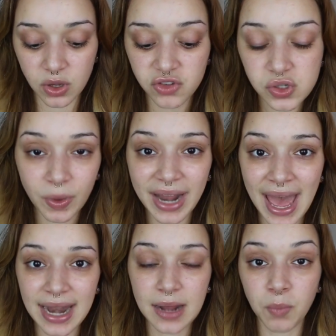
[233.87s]
So I just went
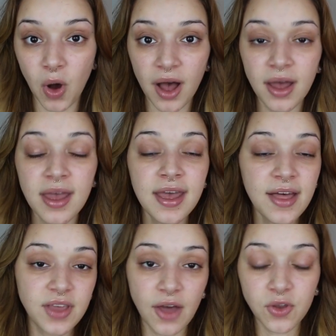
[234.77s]
ahead and bought
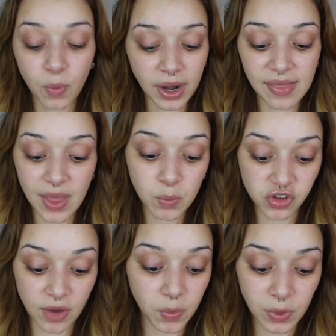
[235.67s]
the other one, and then
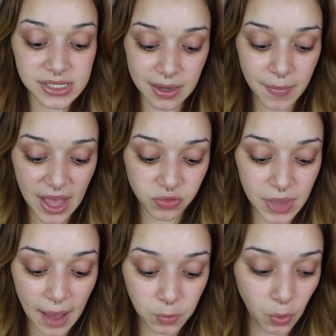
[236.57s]
whichever one didn't match
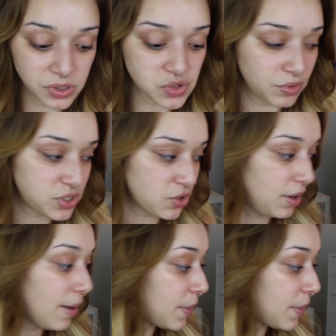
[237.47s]
me, I'm going to return.